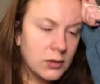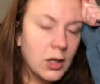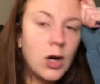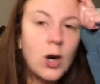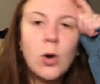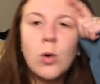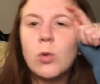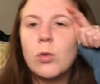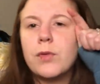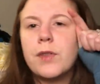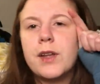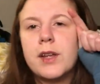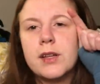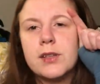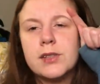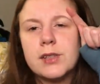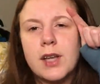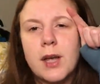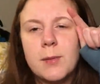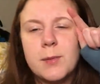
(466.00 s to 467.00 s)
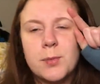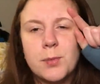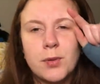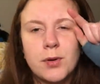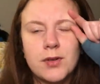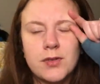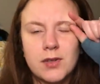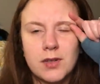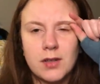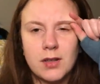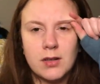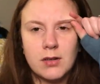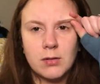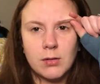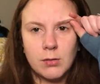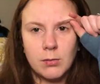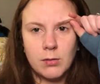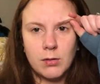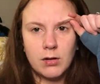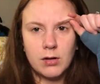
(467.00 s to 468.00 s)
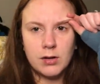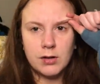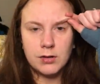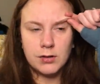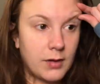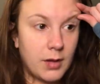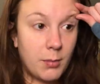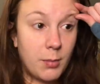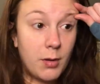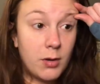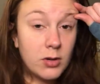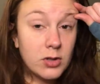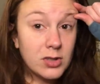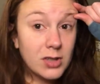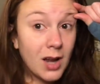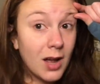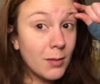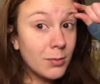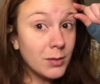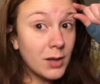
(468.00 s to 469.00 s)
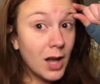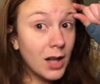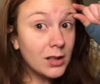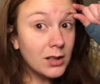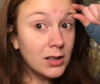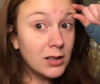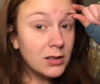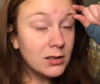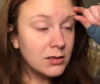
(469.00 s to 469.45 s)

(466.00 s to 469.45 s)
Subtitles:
Oh, they escaped prison. That's what it was. They better stop yelling.